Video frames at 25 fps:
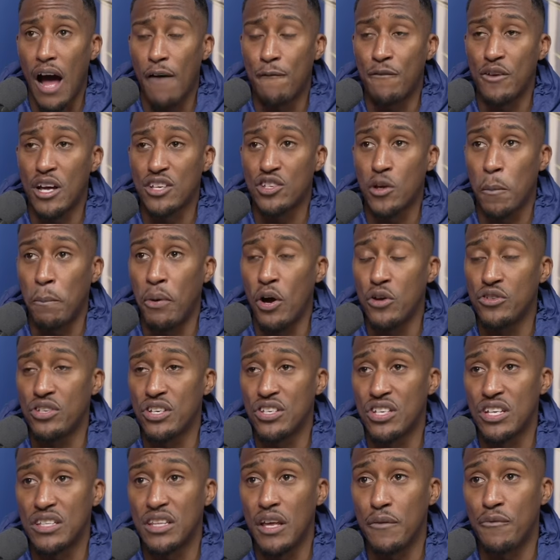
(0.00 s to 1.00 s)
I suppose
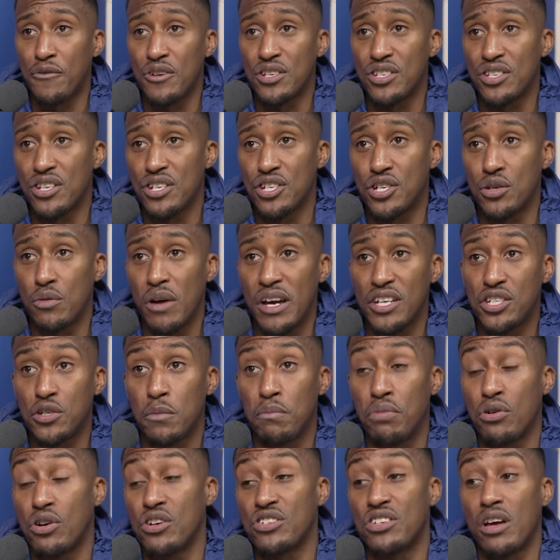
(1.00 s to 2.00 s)
it's a different
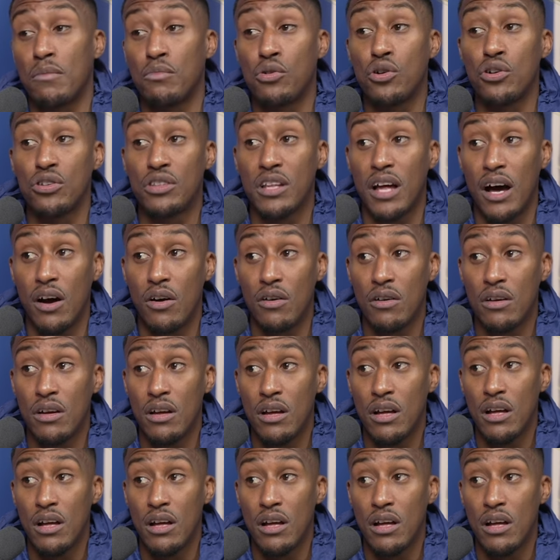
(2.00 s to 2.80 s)
situation because I'm good now.